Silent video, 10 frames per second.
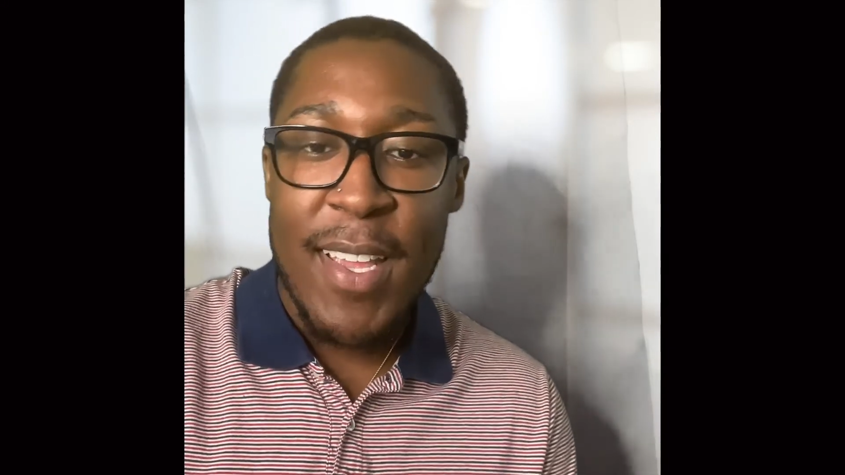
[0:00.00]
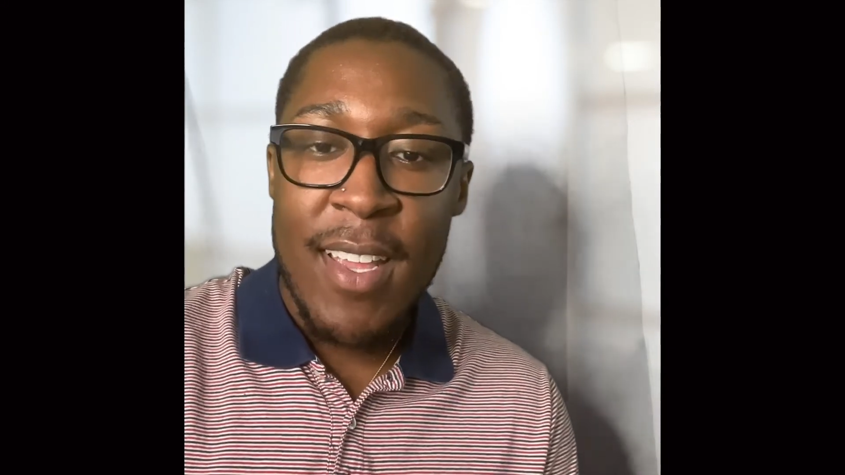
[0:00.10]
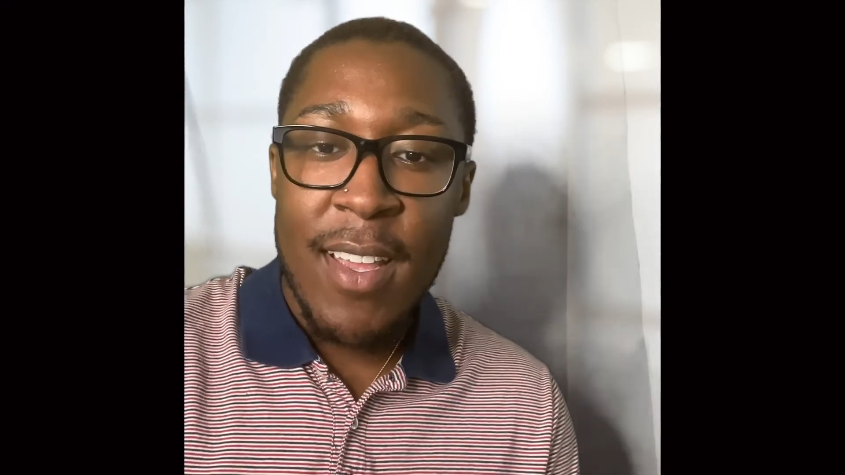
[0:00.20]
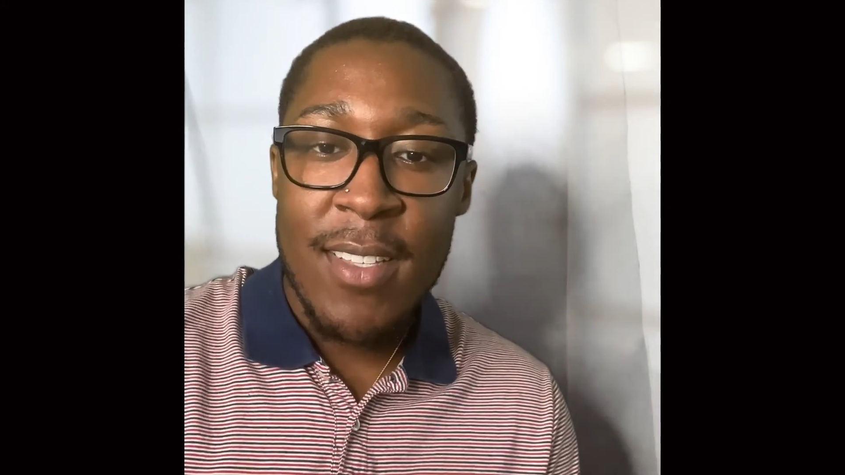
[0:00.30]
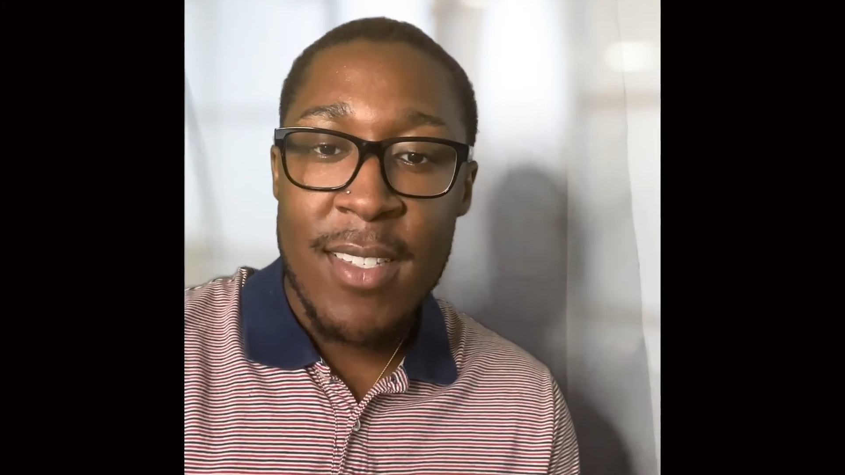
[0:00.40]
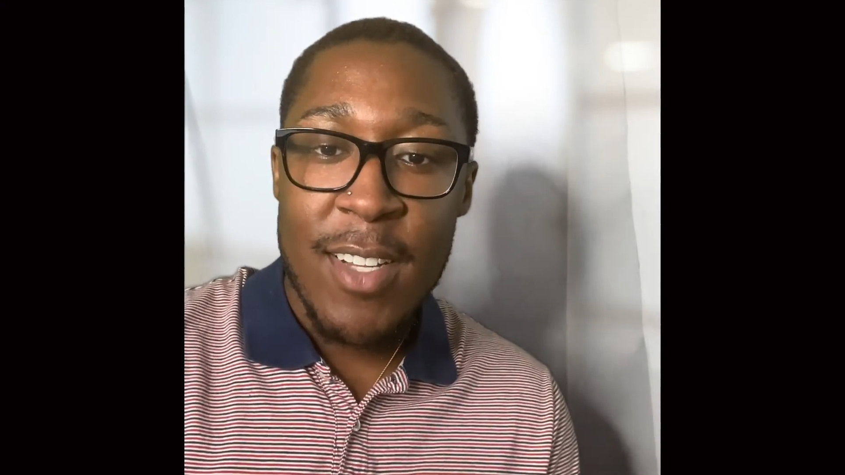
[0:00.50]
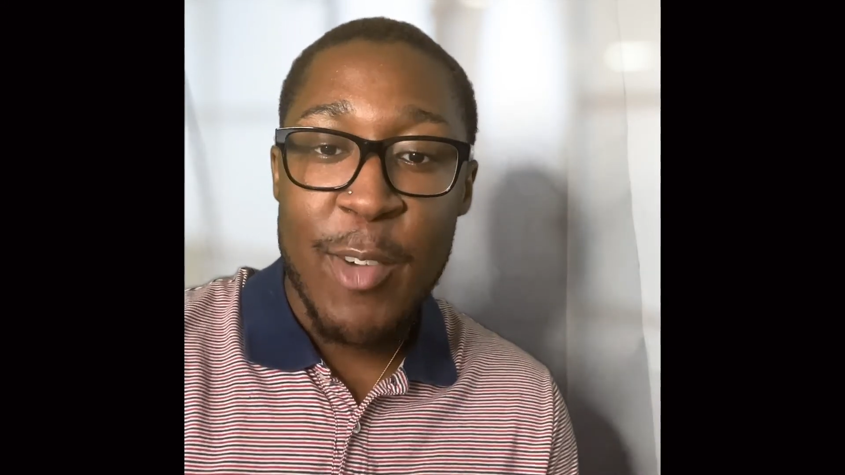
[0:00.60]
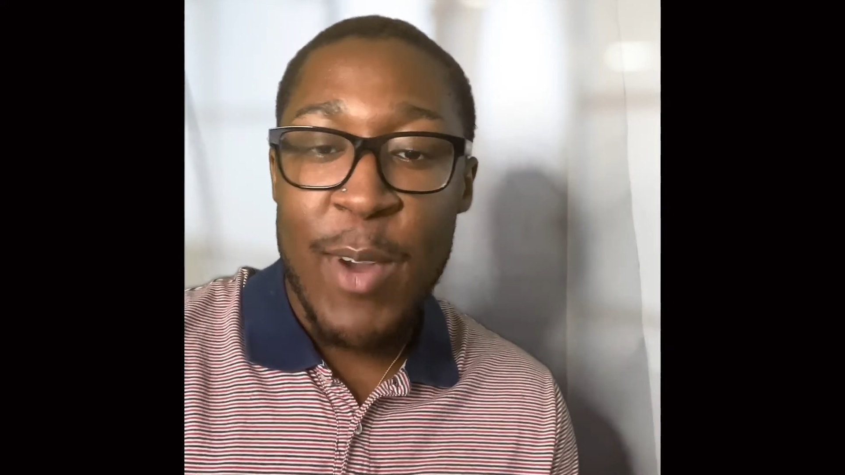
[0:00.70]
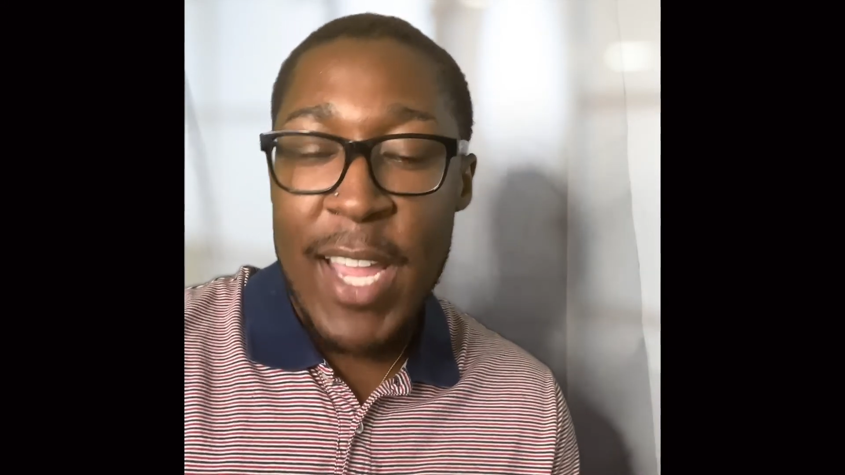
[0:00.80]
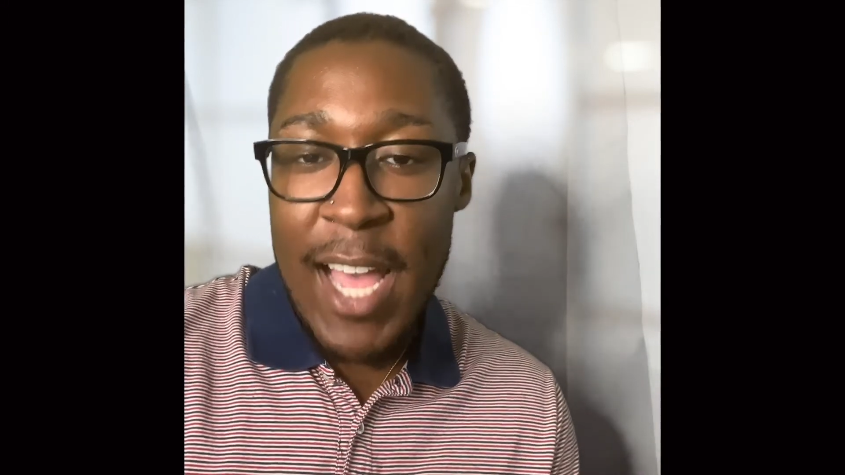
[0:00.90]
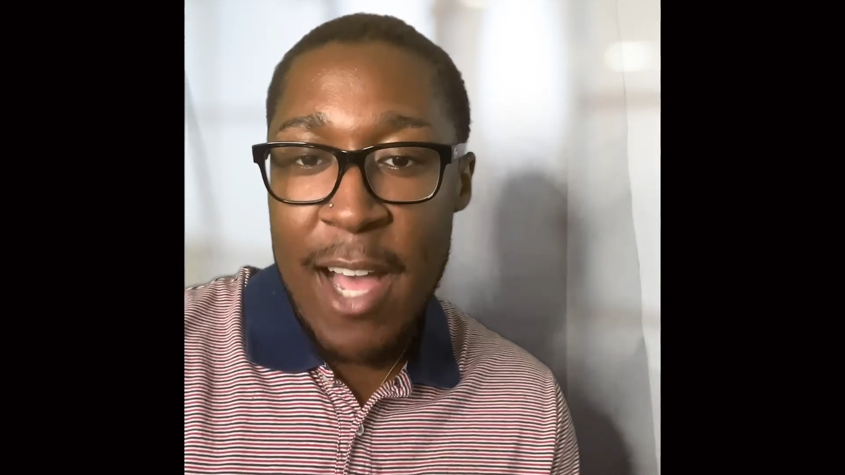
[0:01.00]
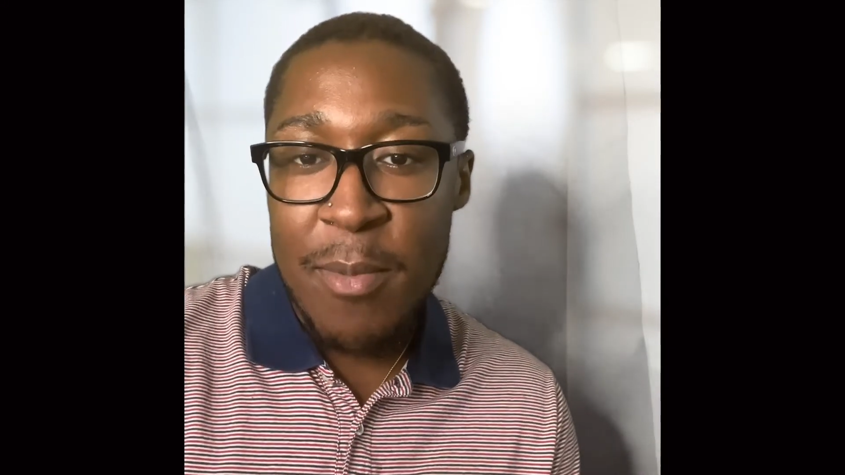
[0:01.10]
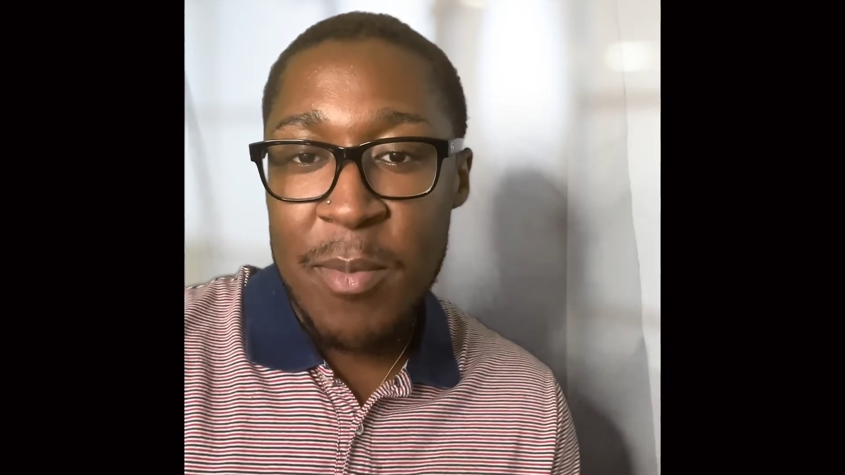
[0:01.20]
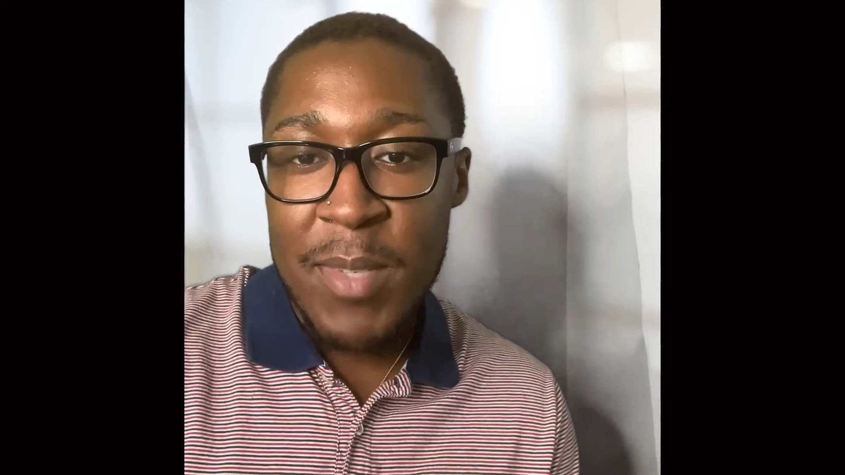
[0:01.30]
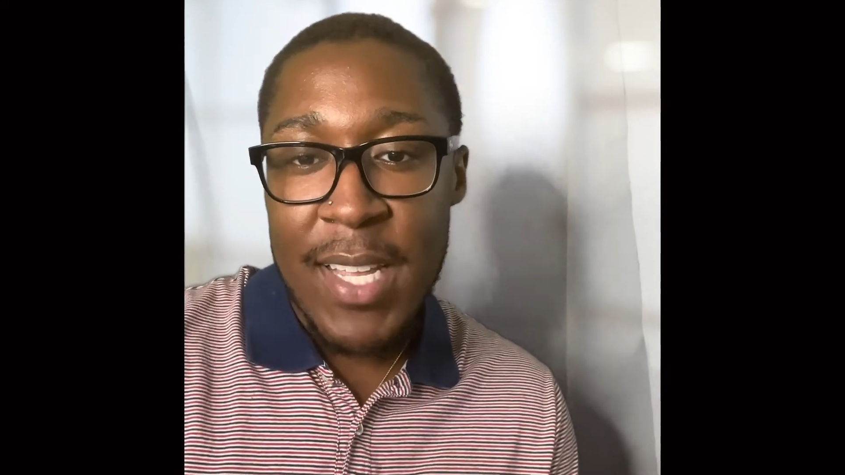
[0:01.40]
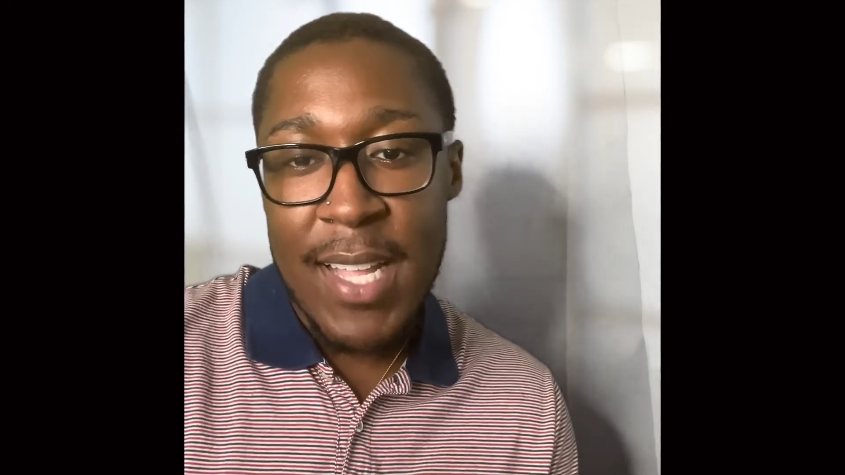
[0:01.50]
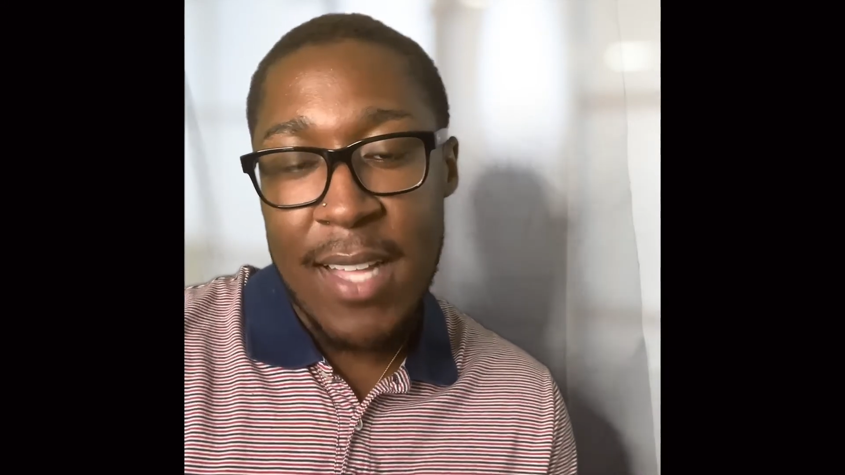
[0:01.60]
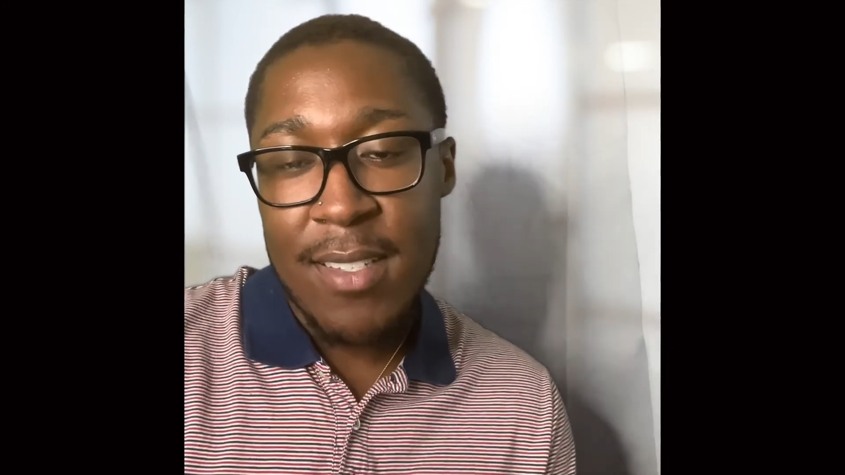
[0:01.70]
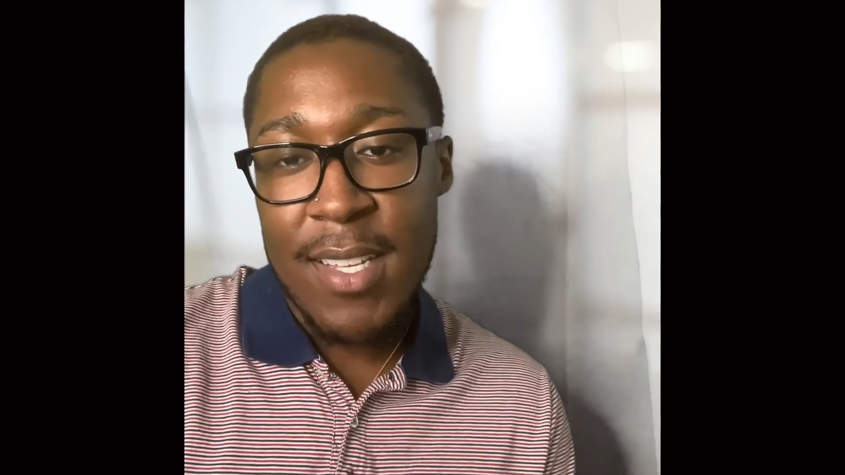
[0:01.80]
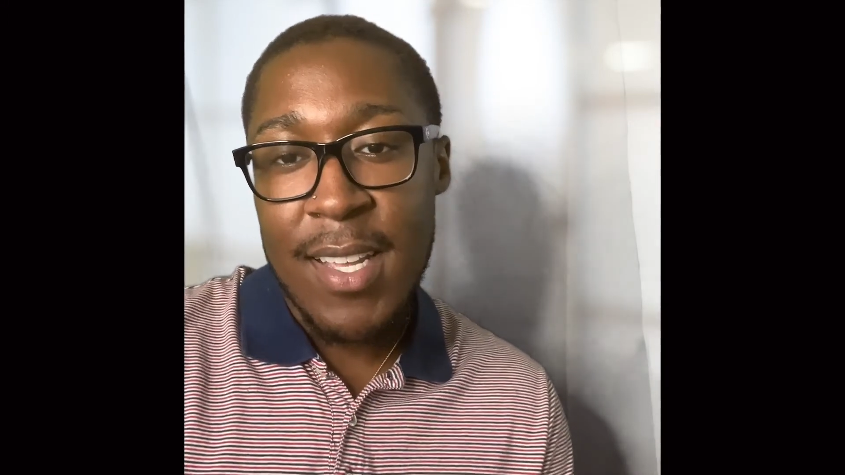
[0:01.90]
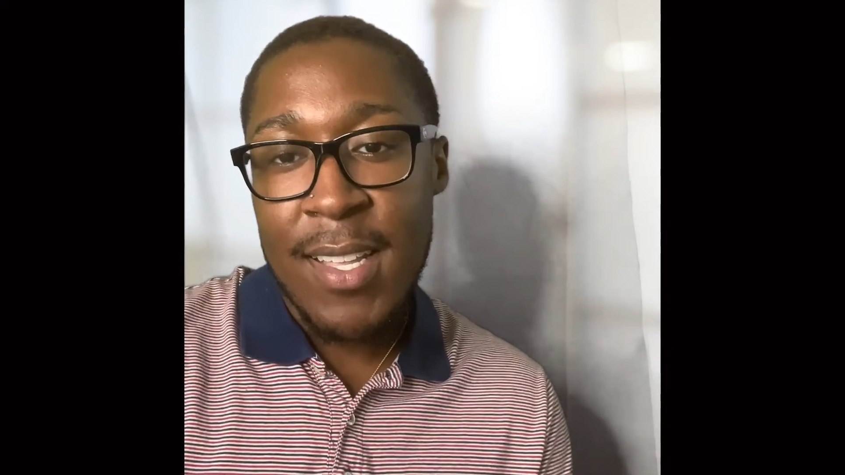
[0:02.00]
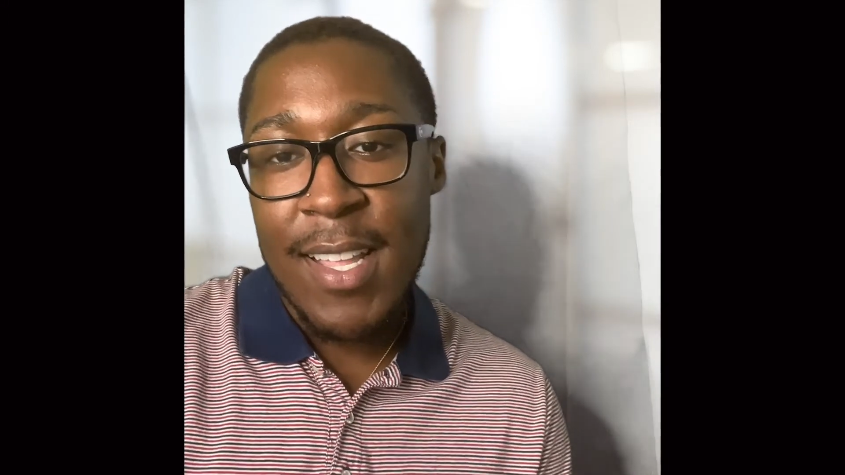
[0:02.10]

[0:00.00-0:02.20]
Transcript: It's a great album, ten out of ten.